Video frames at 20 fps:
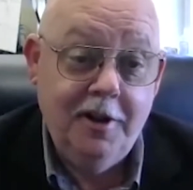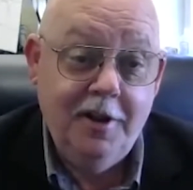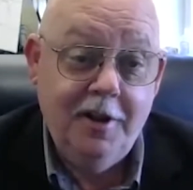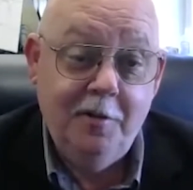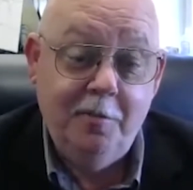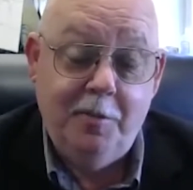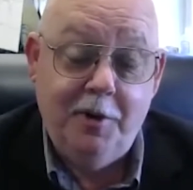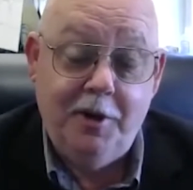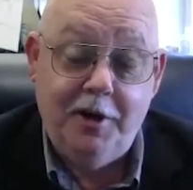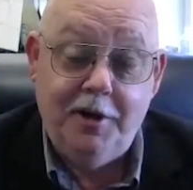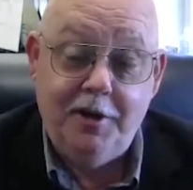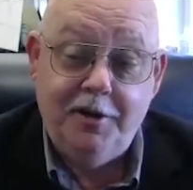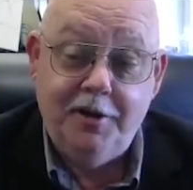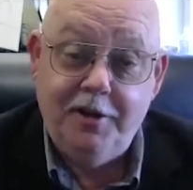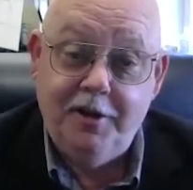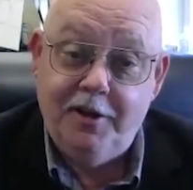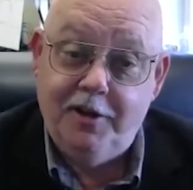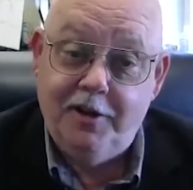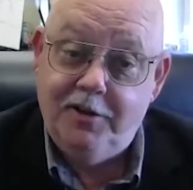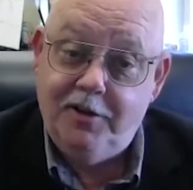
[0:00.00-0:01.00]
But
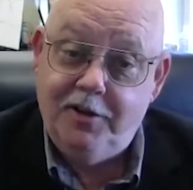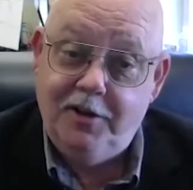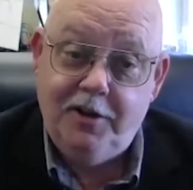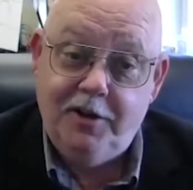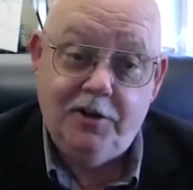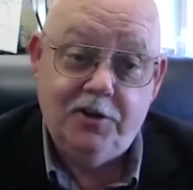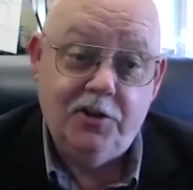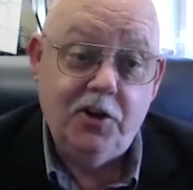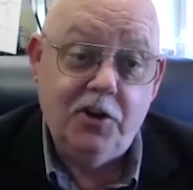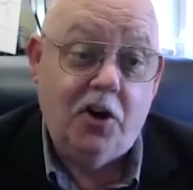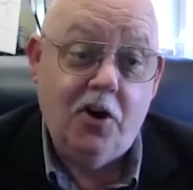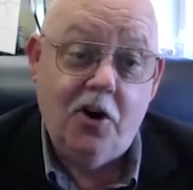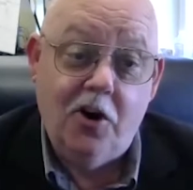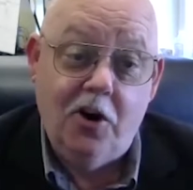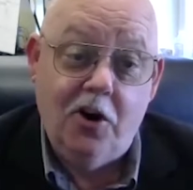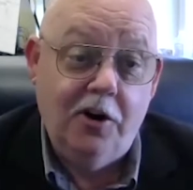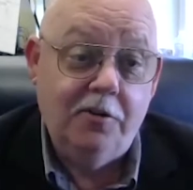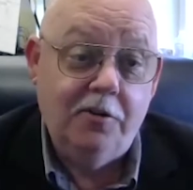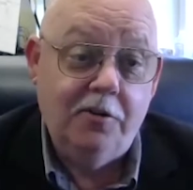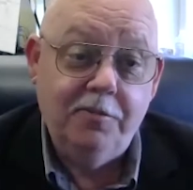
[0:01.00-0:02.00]
it's
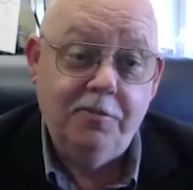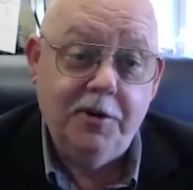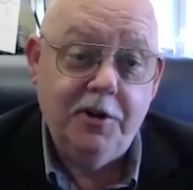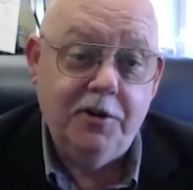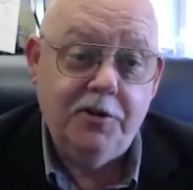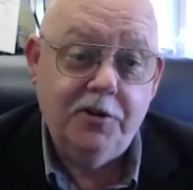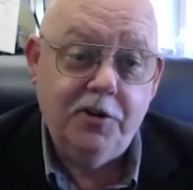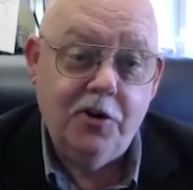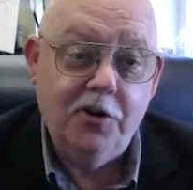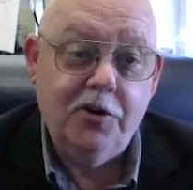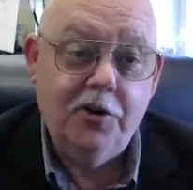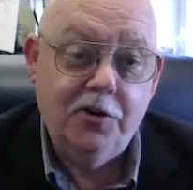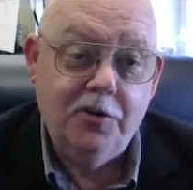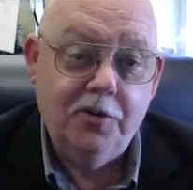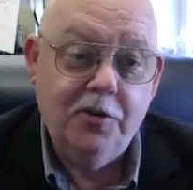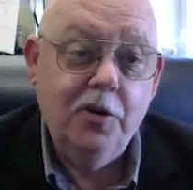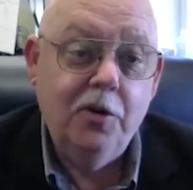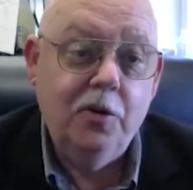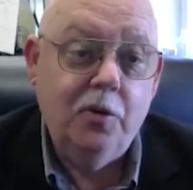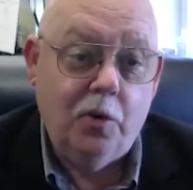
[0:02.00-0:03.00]
hard. It's hard
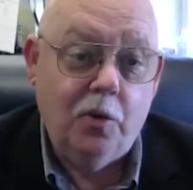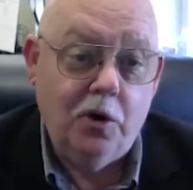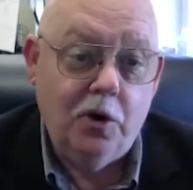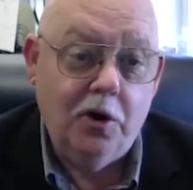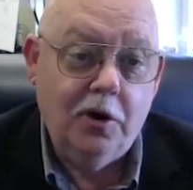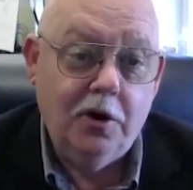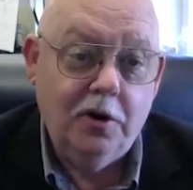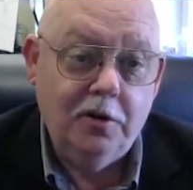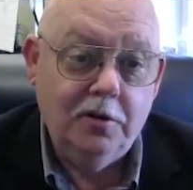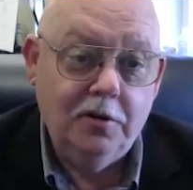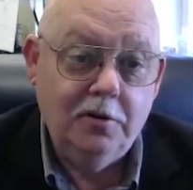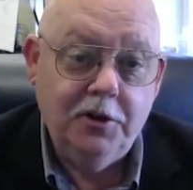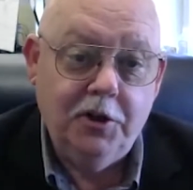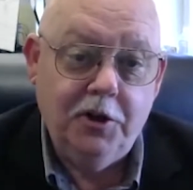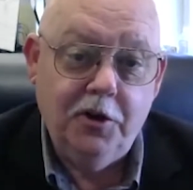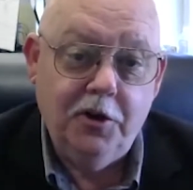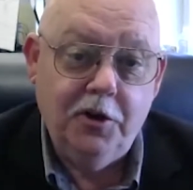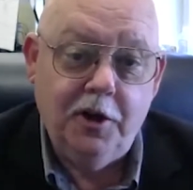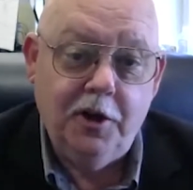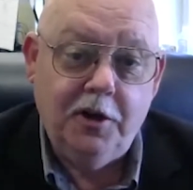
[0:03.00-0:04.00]
to work.
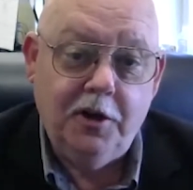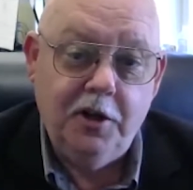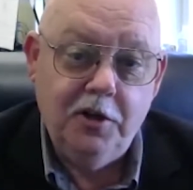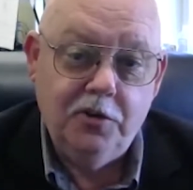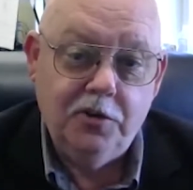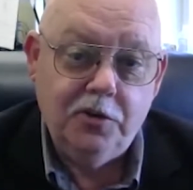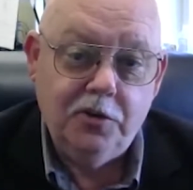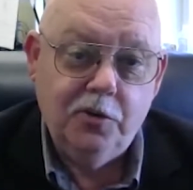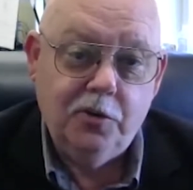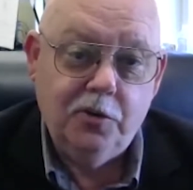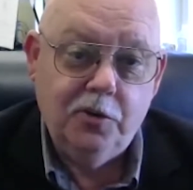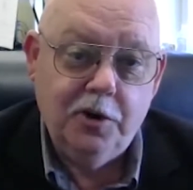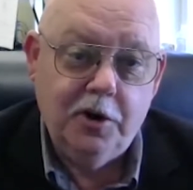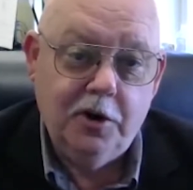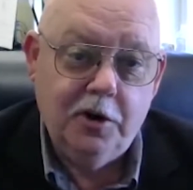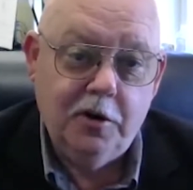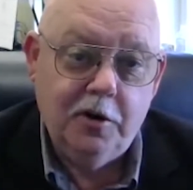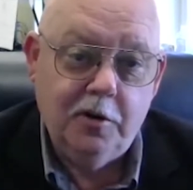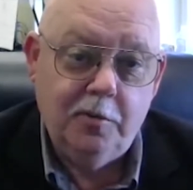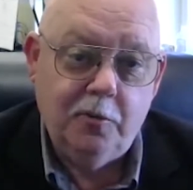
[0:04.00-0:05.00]
I teach school
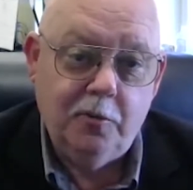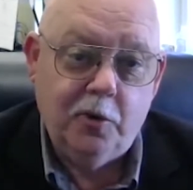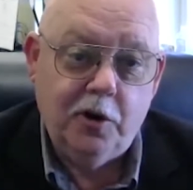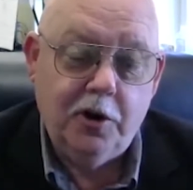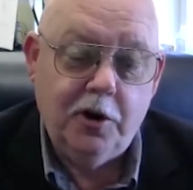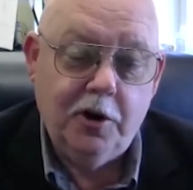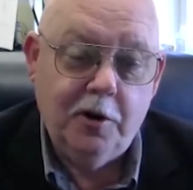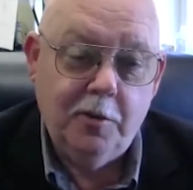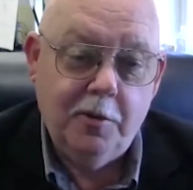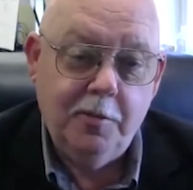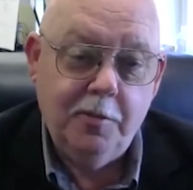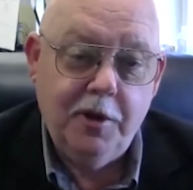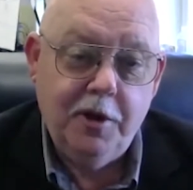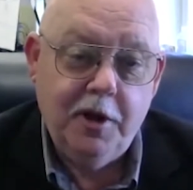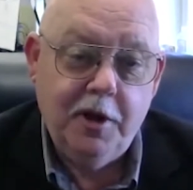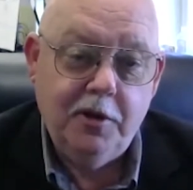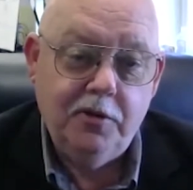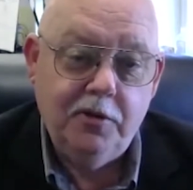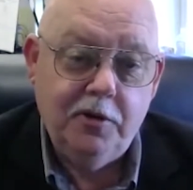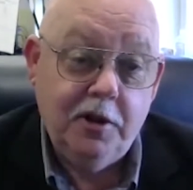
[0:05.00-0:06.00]
here. I'm working on my
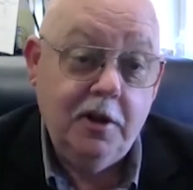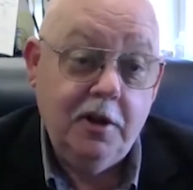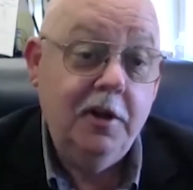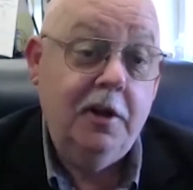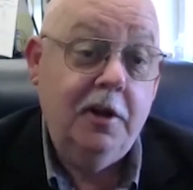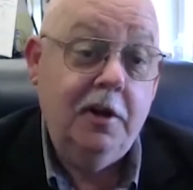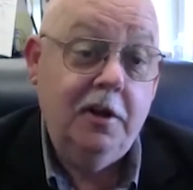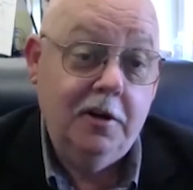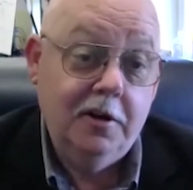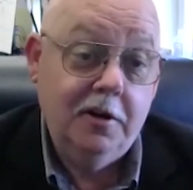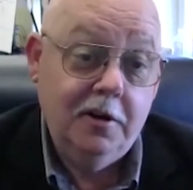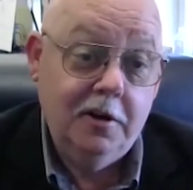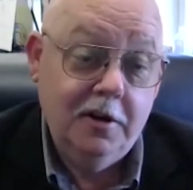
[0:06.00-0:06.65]
PhD here.